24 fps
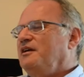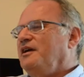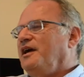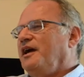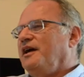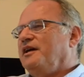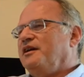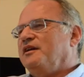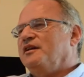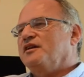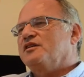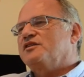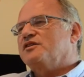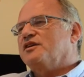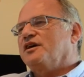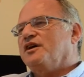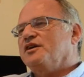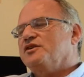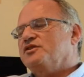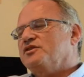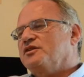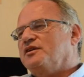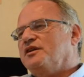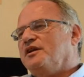had a
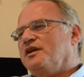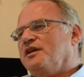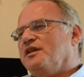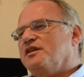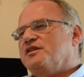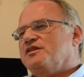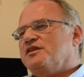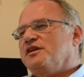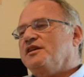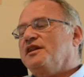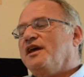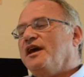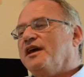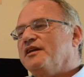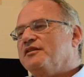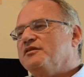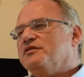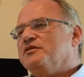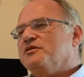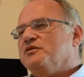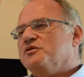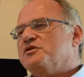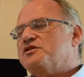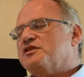discussion and said they had to
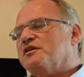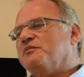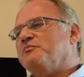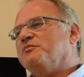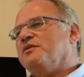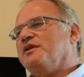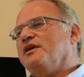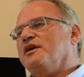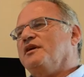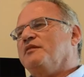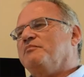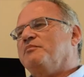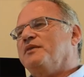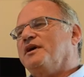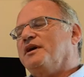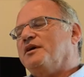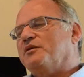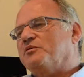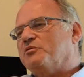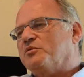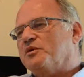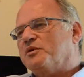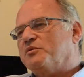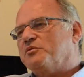do something
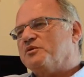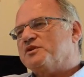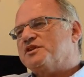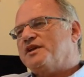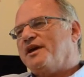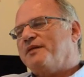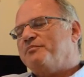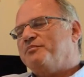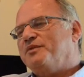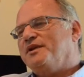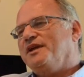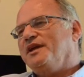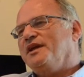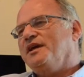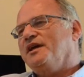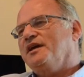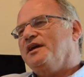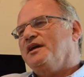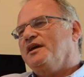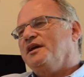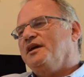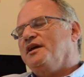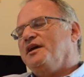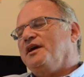about what was happening
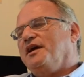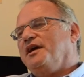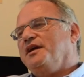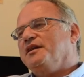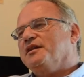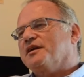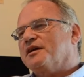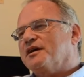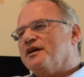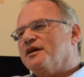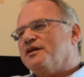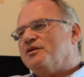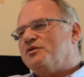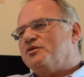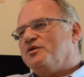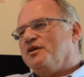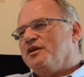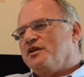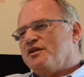in the country.